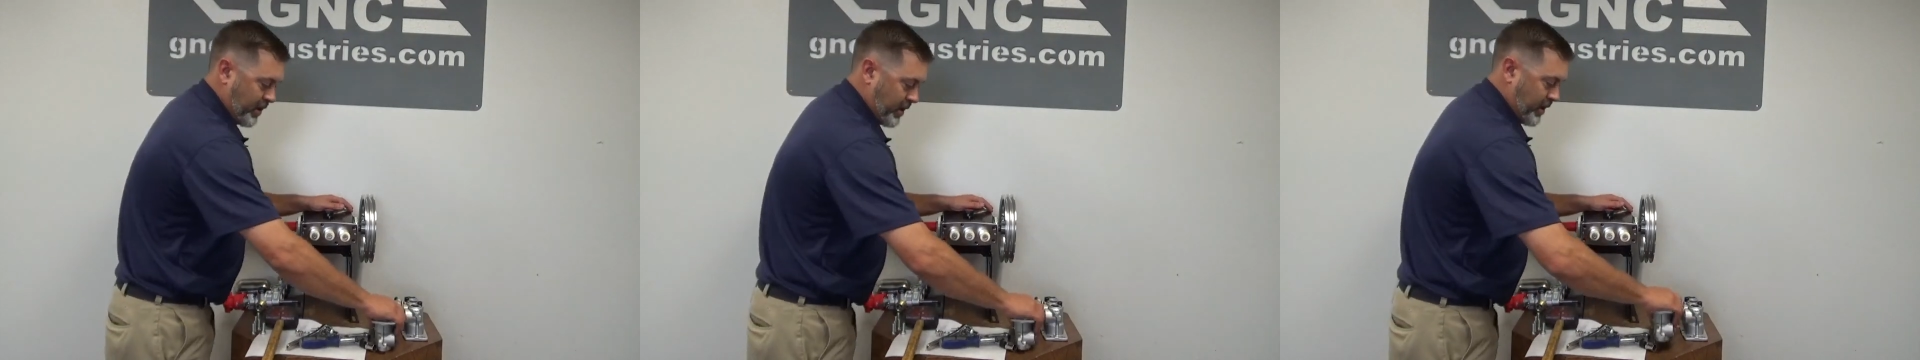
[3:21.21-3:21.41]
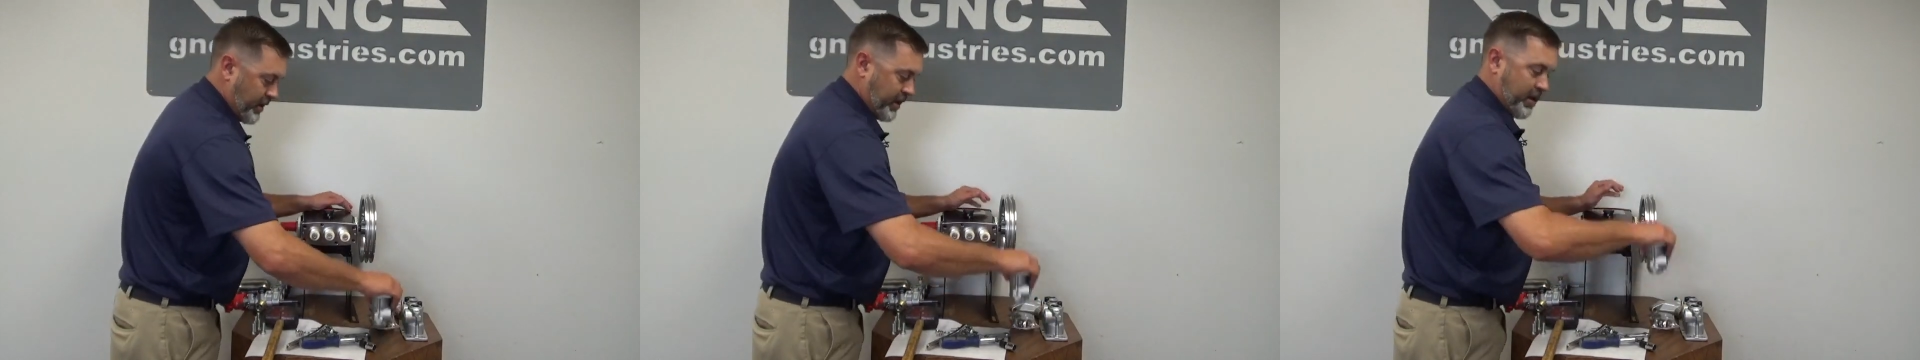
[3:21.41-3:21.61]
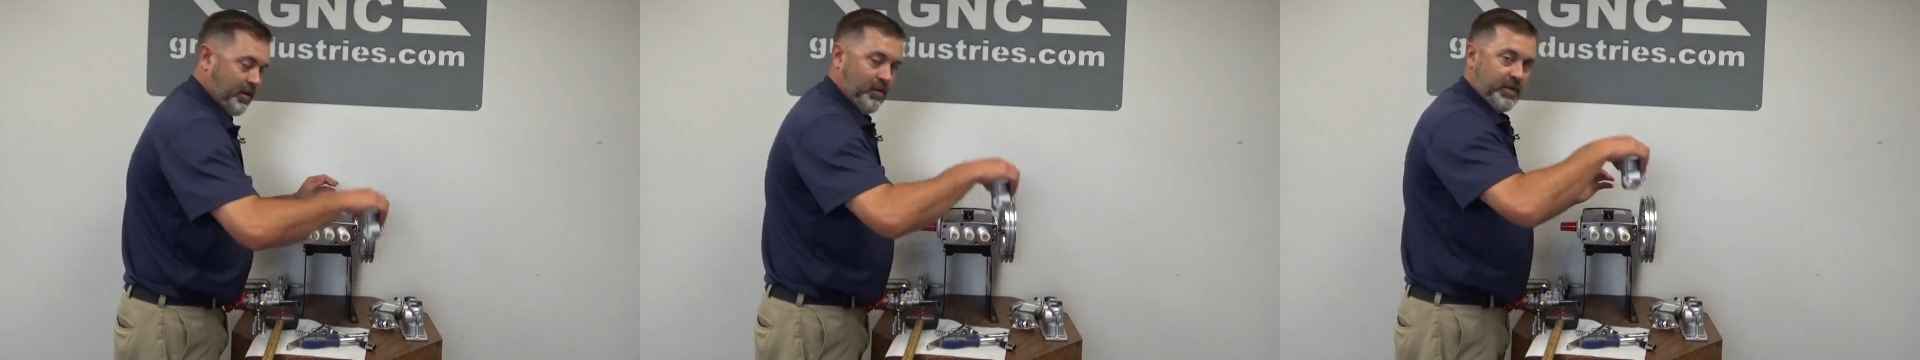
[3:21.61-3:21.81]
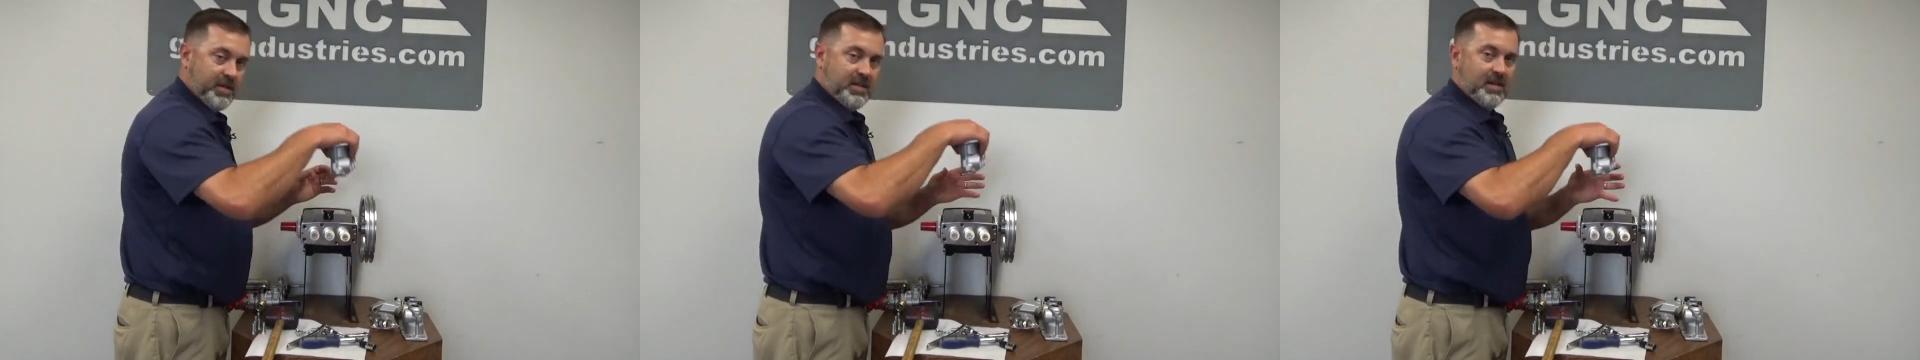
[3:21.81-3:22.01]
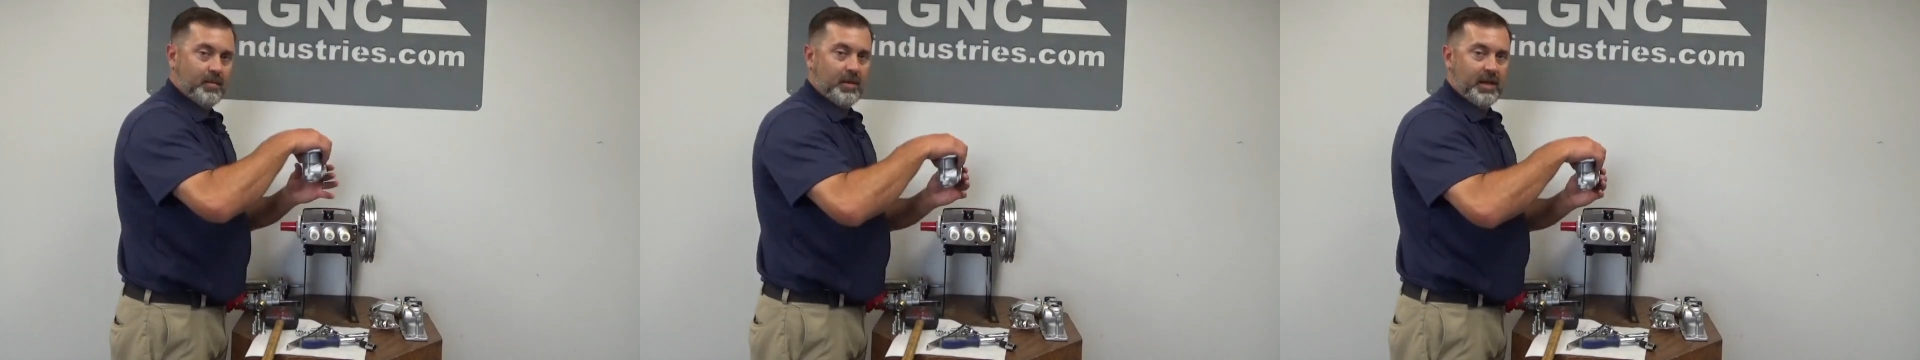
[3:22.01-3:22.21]
and the old
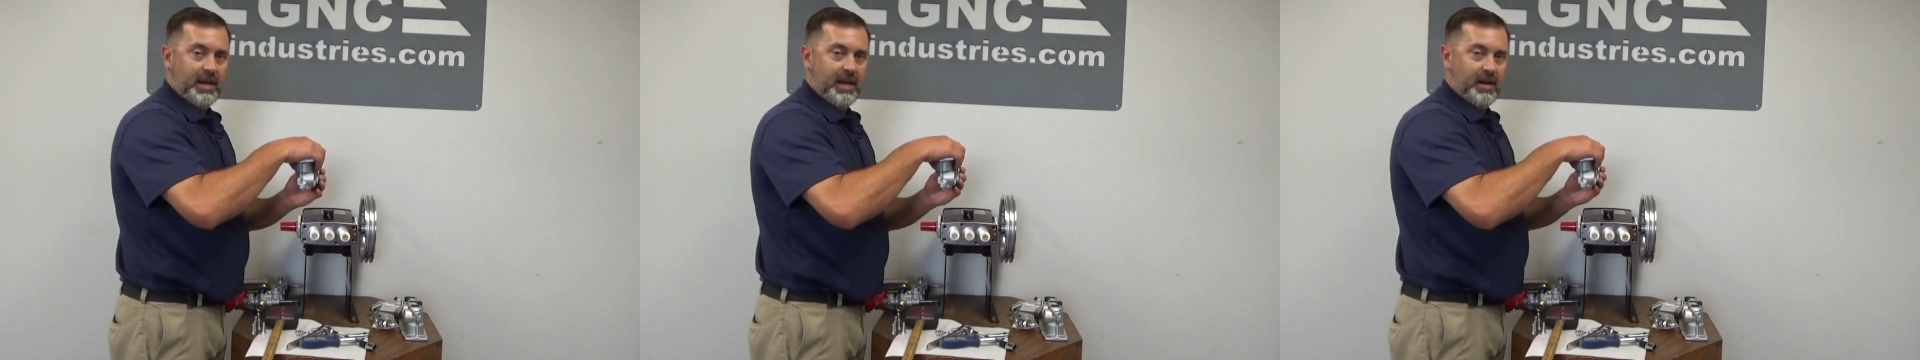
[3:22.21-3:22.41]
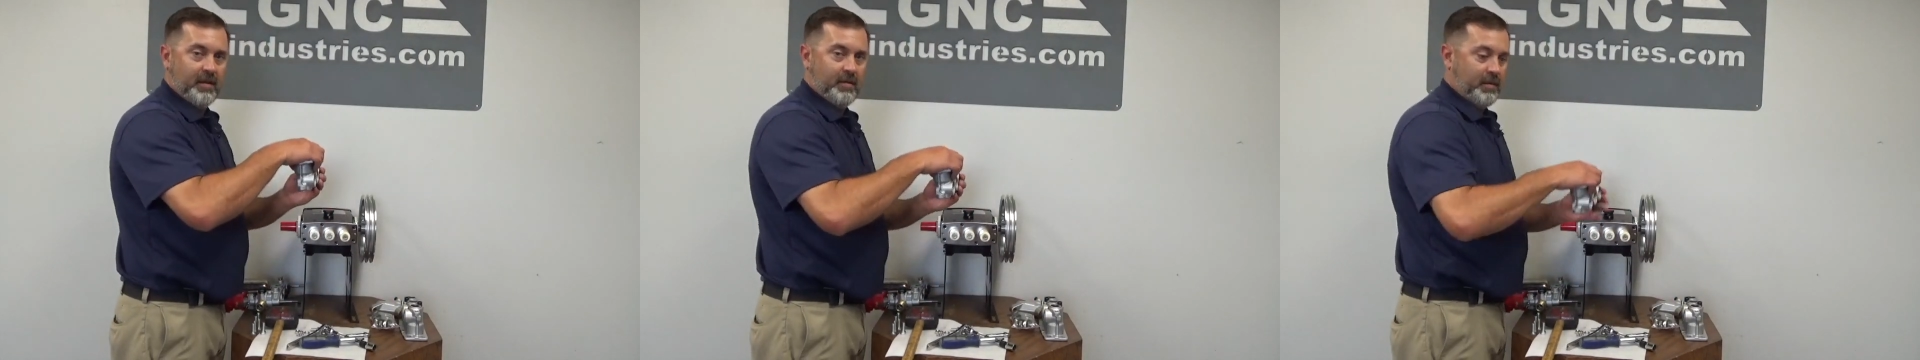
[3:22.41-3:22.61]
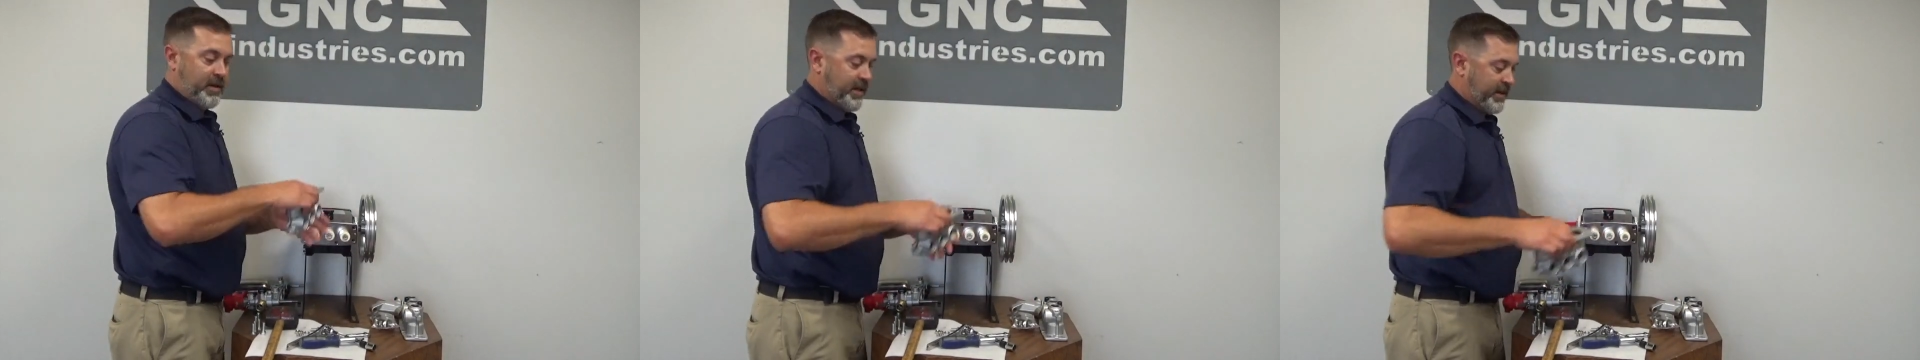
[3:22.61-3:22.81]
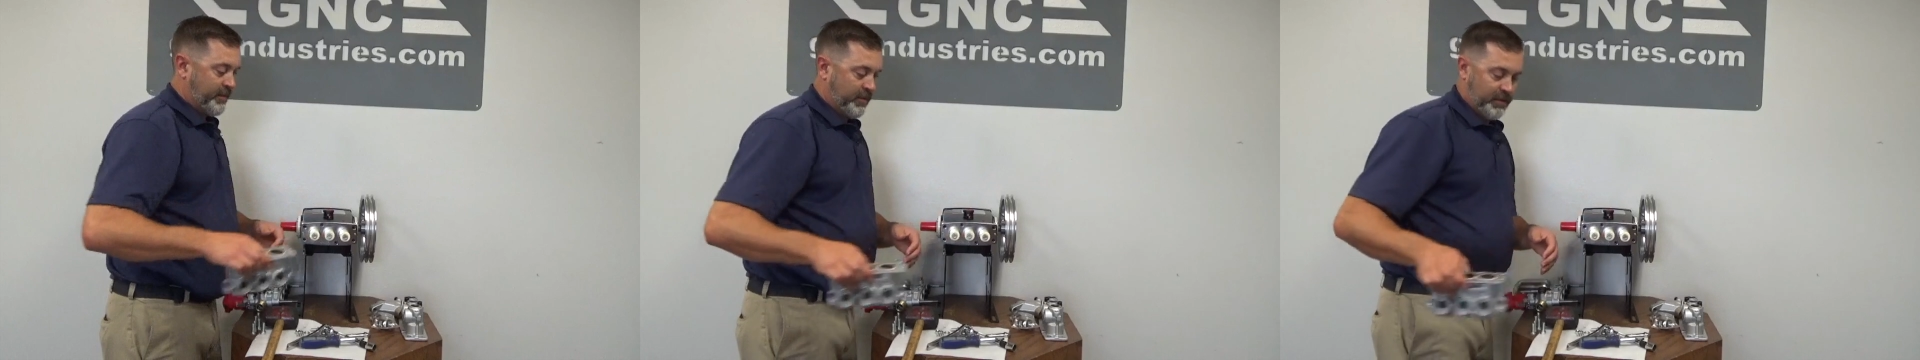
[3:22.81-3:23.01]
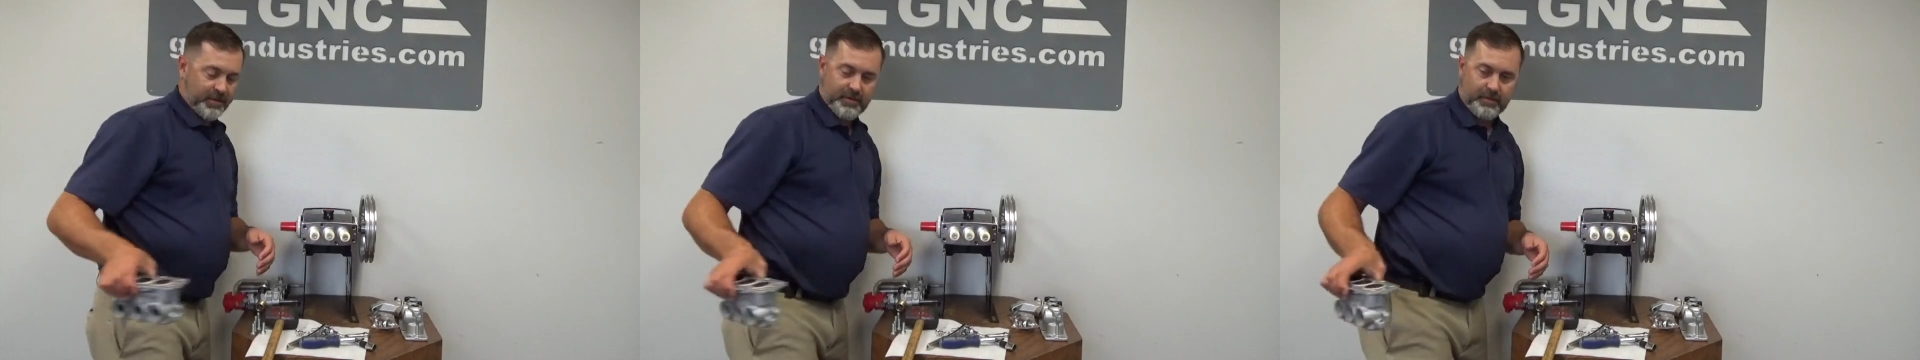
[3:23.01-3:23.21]
assembly out of the way,
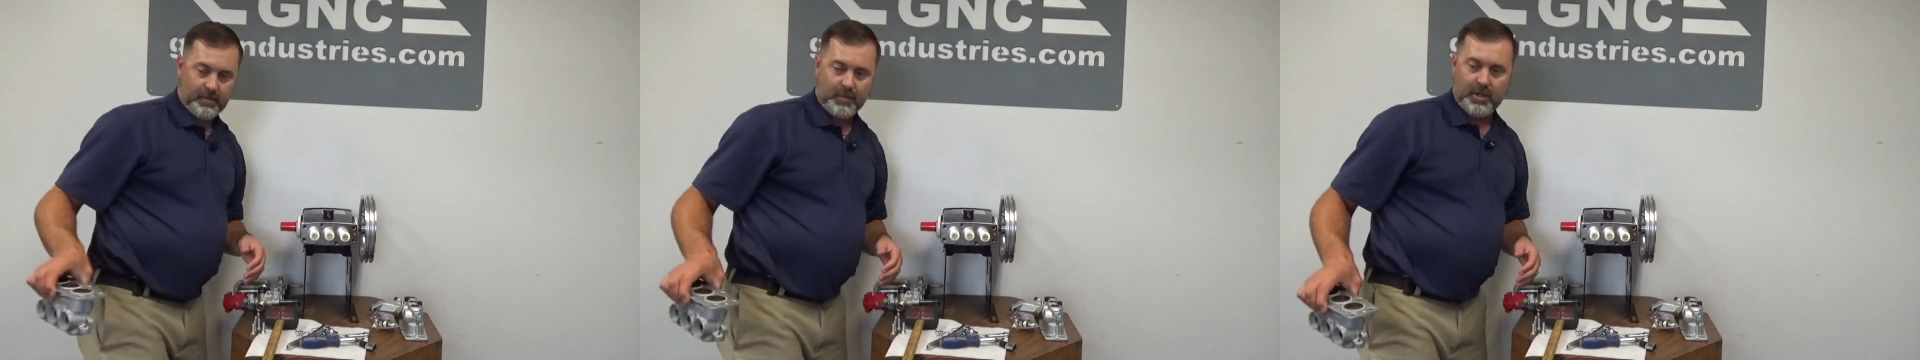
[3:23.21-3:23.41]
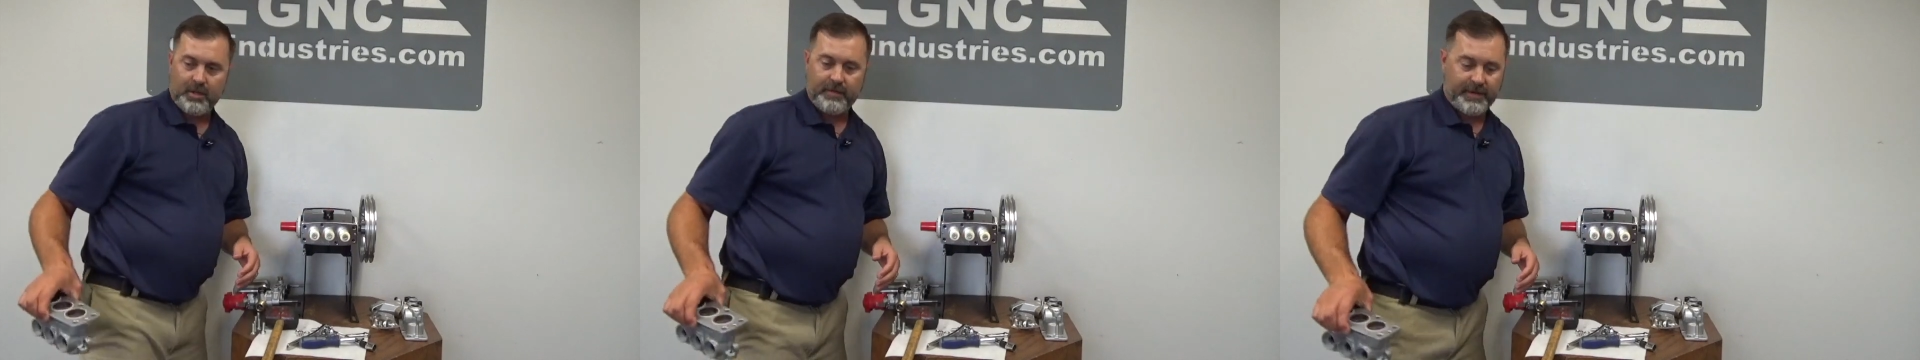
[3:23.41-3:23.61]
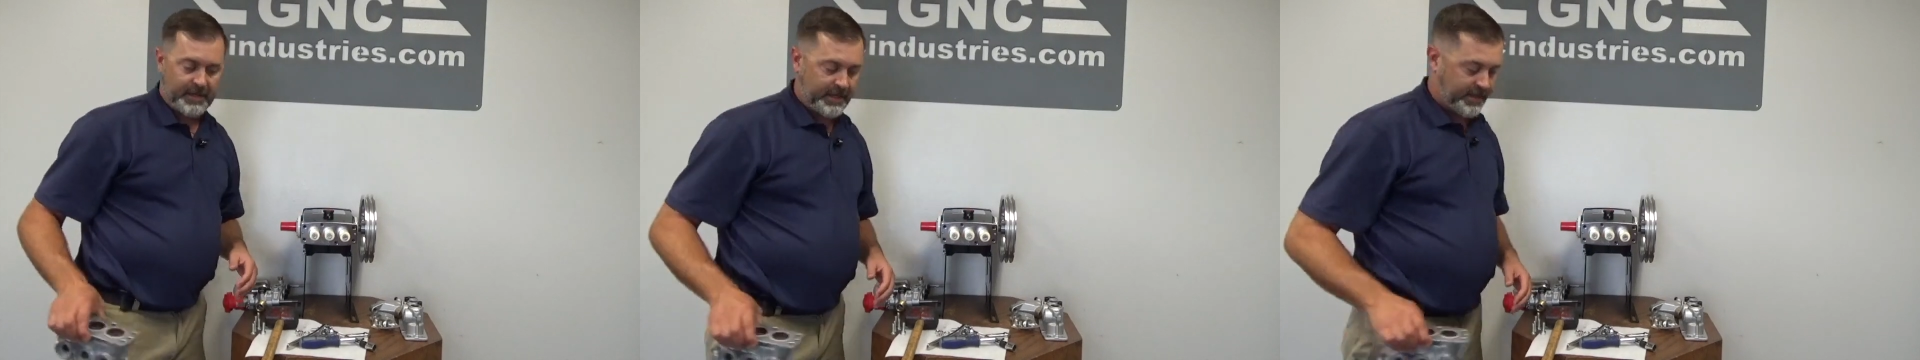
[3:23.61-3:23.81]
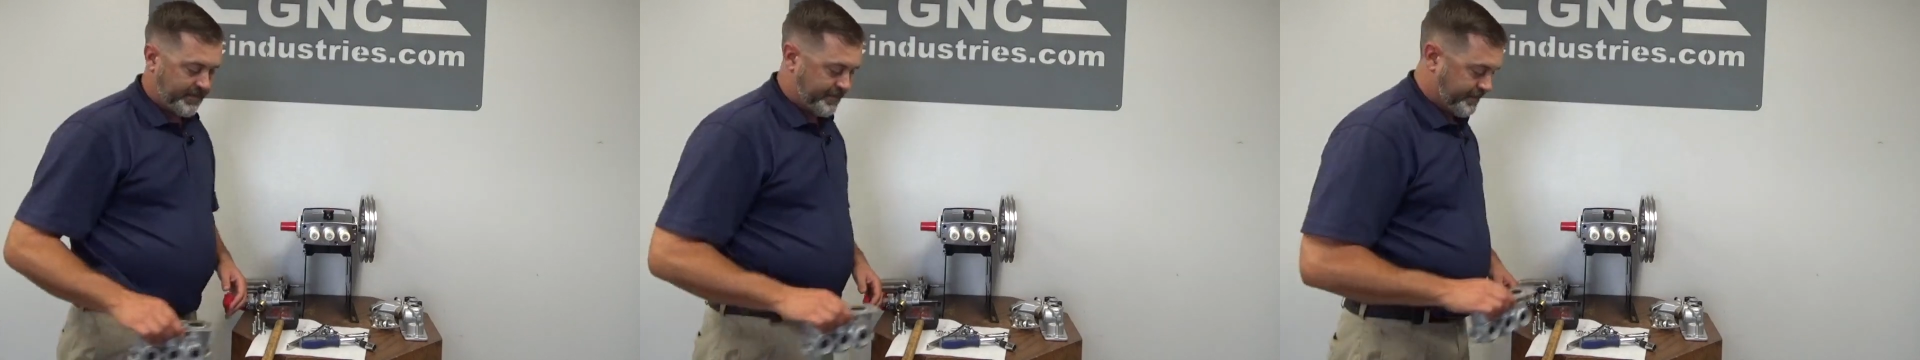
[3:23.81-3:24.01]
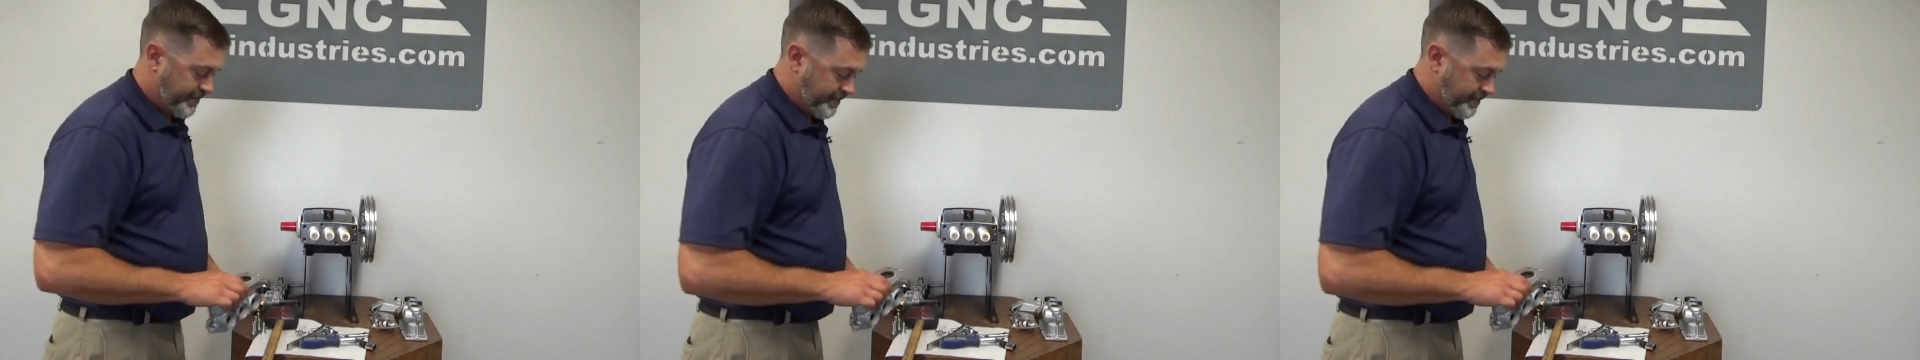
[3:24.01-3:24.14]
we'll just remove it.